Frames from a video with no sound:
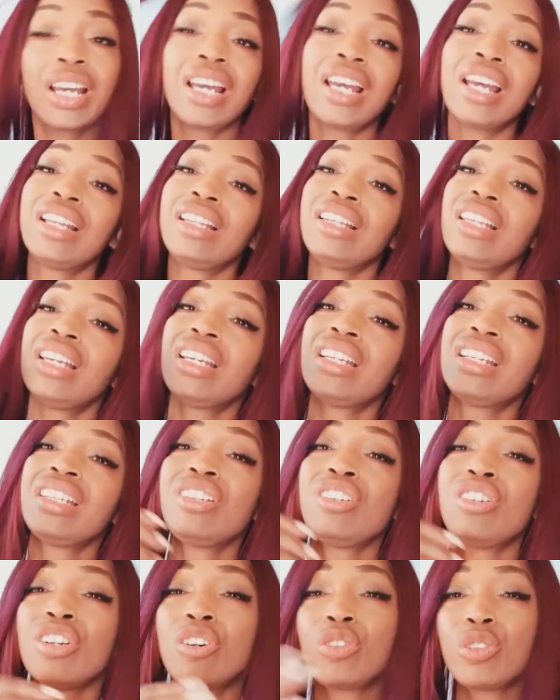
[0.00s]
And then,
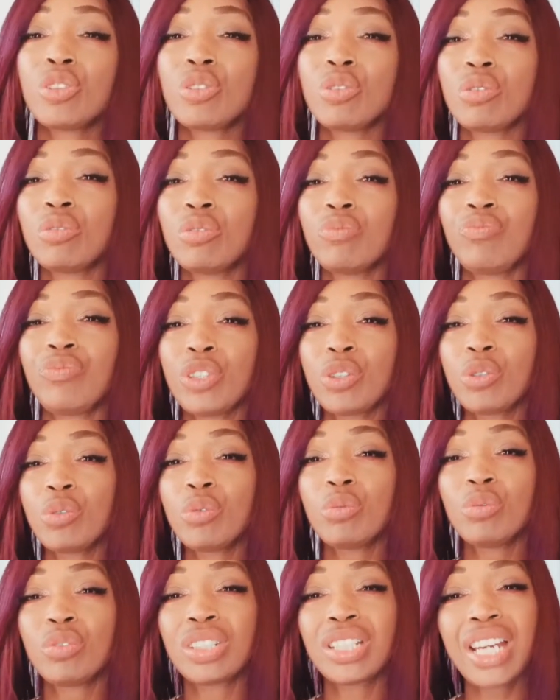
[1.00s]
you
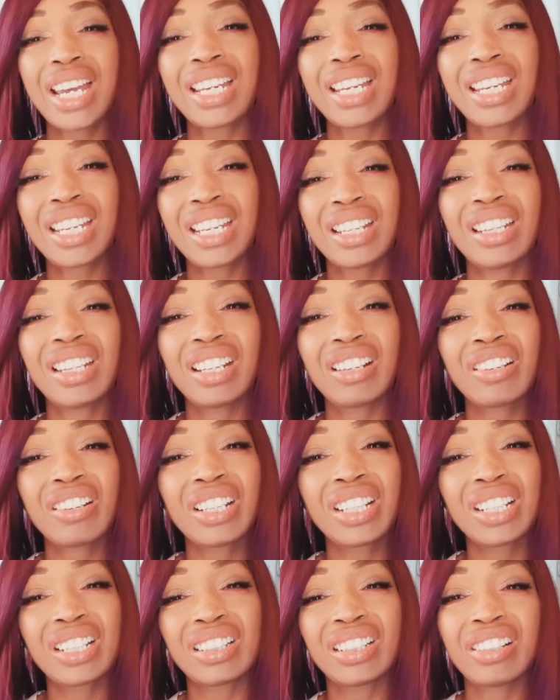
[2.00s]
take in
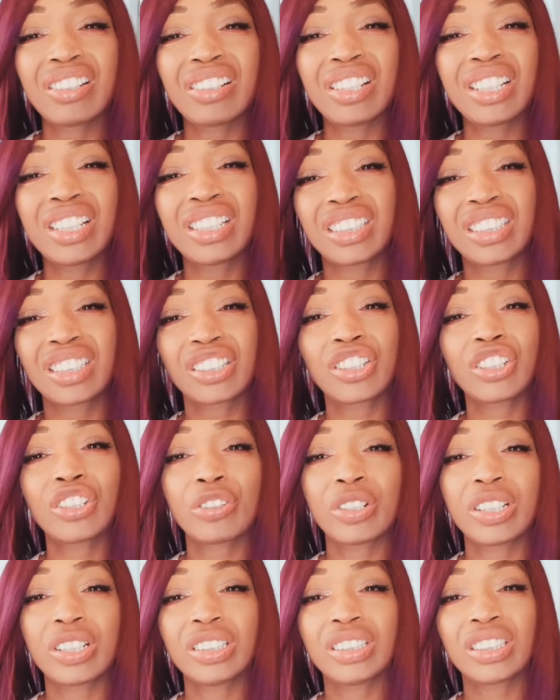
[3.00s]
their
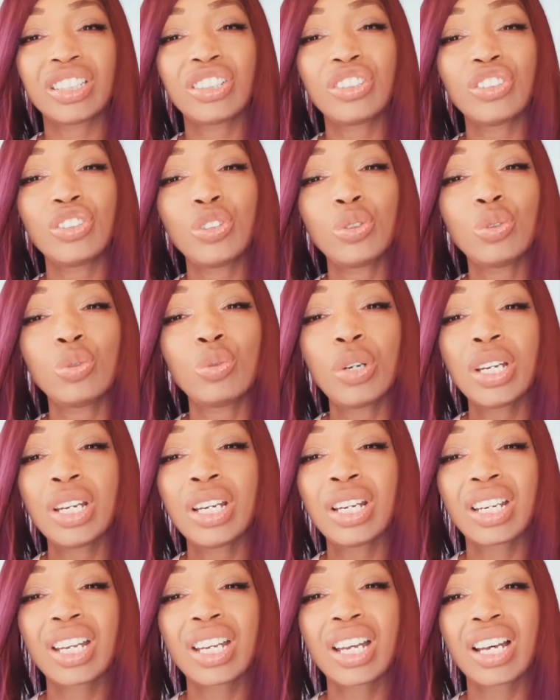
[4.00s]
insecurities and you
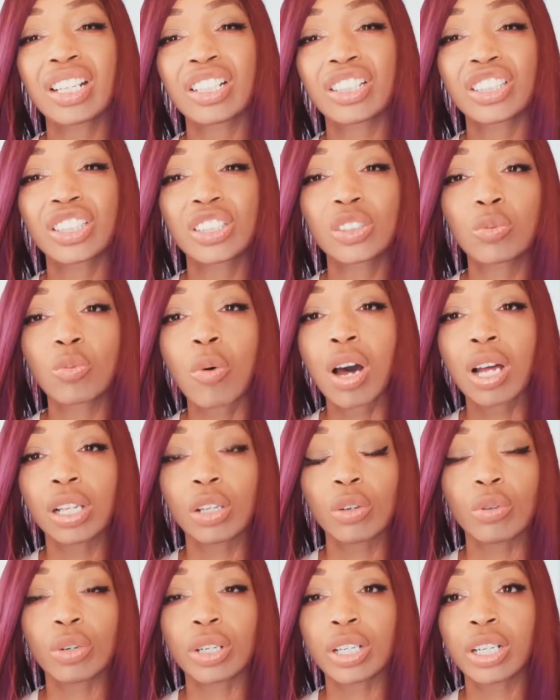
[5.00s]
kind of
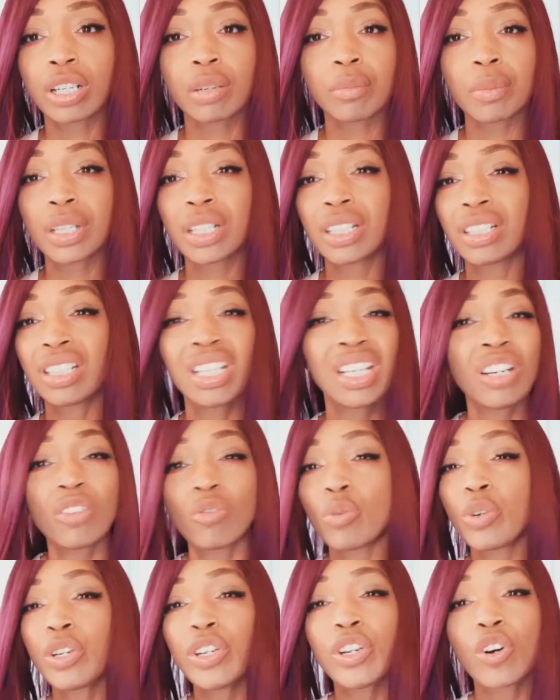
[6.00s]
swallow it up. And
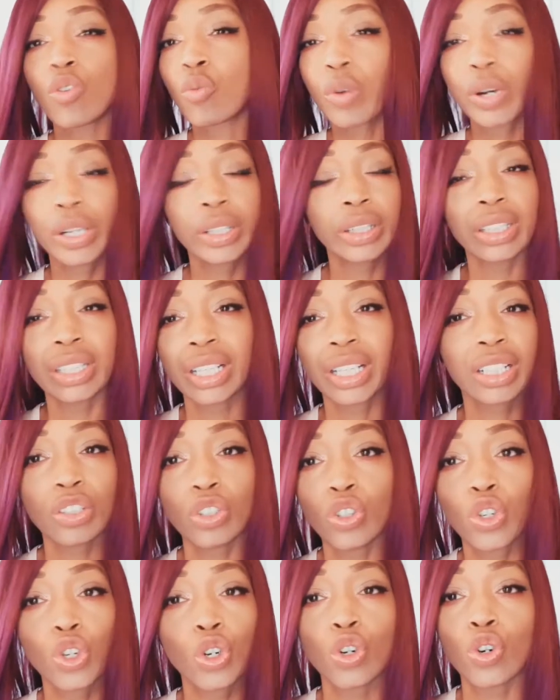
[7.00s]
we don't want that.
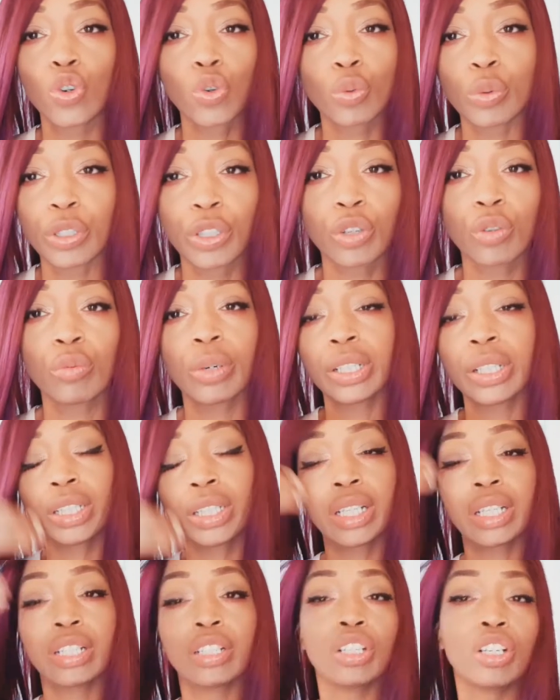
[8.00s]
No, we don't want
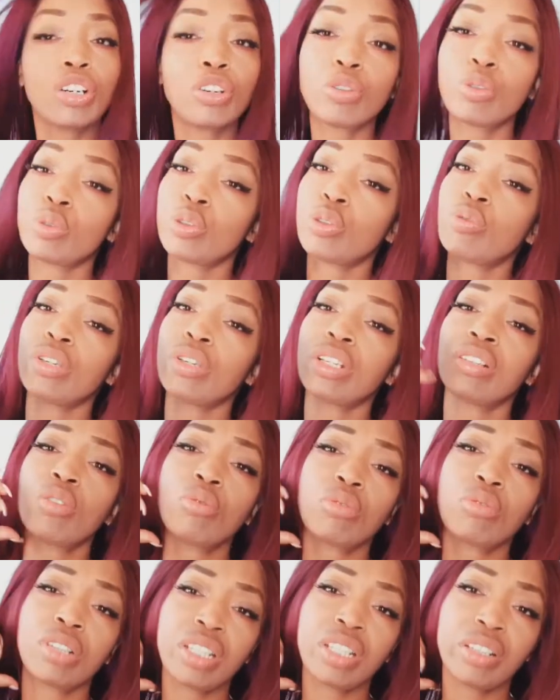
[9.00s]
that. No,
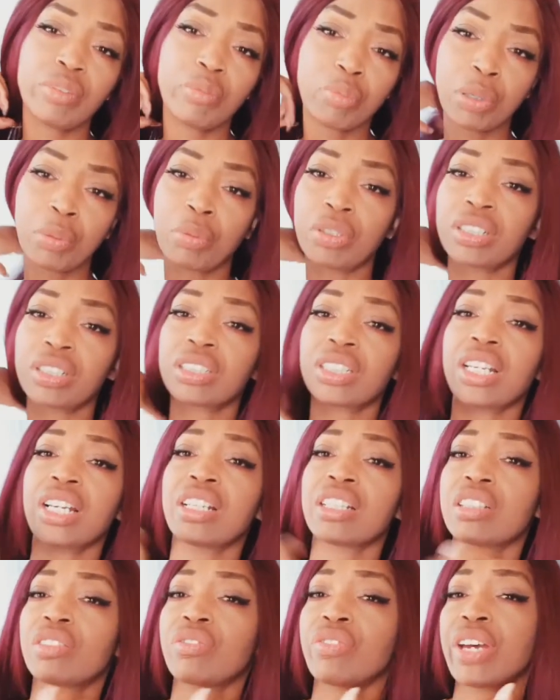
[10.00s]
don't give people the
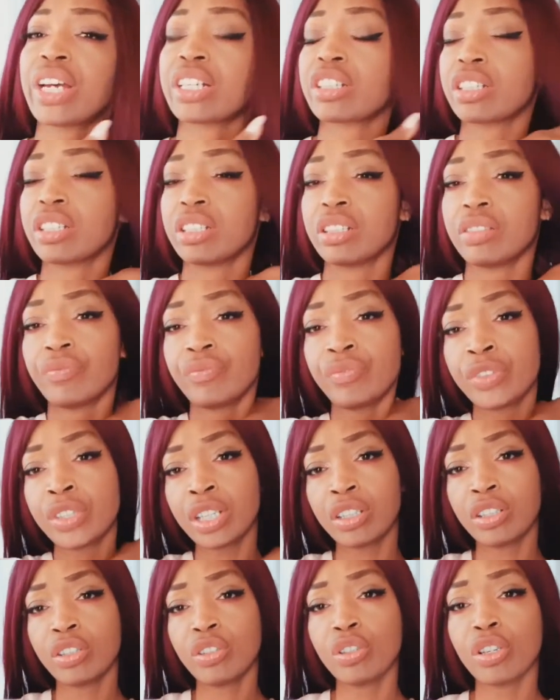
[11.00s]
satisfaction.
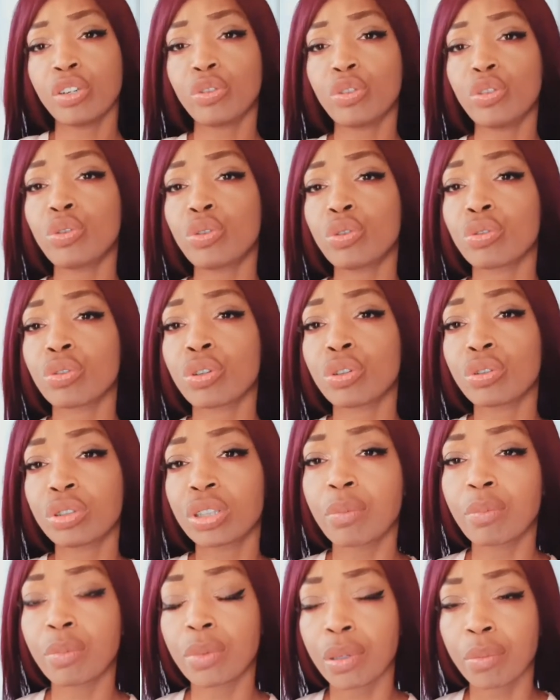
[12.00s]
You throw
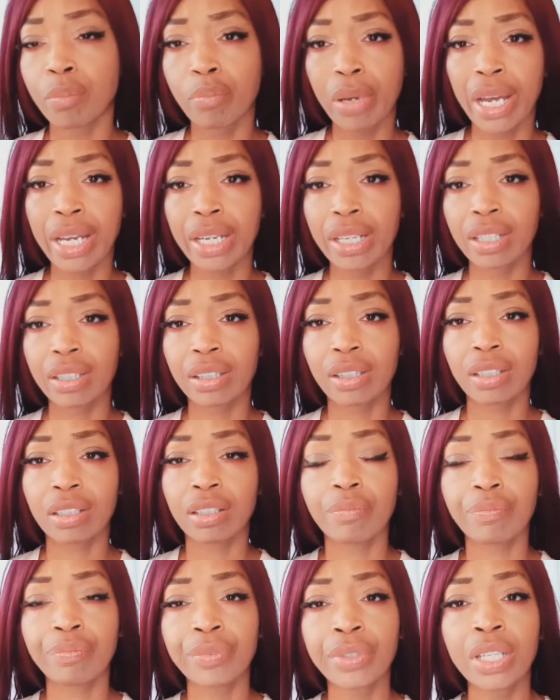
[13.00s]
something back at
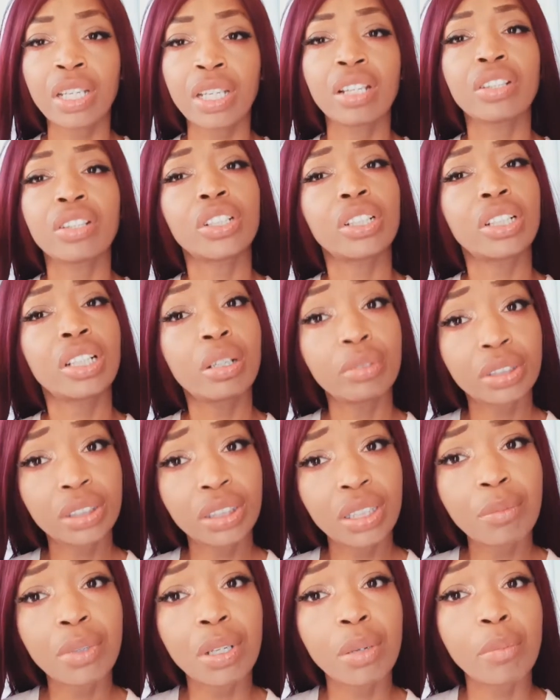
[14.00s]
them,
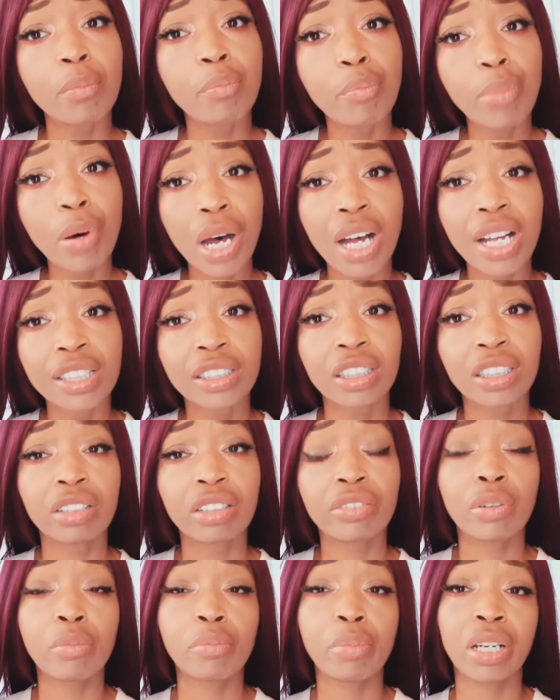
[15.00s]
something
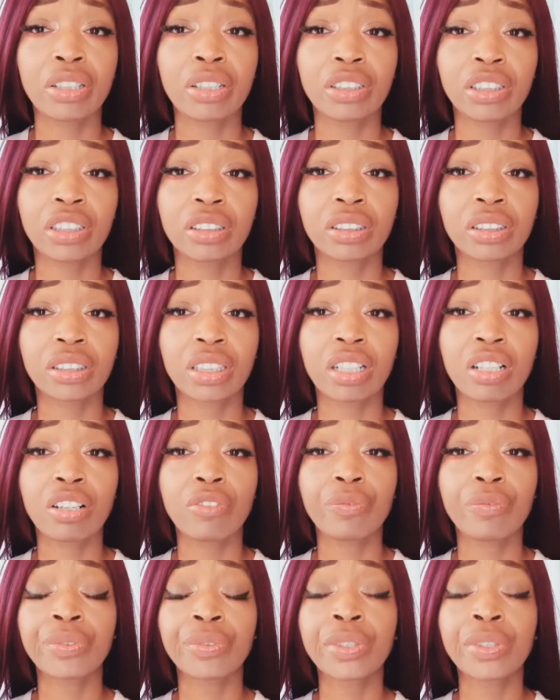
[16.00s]
positive about yourself.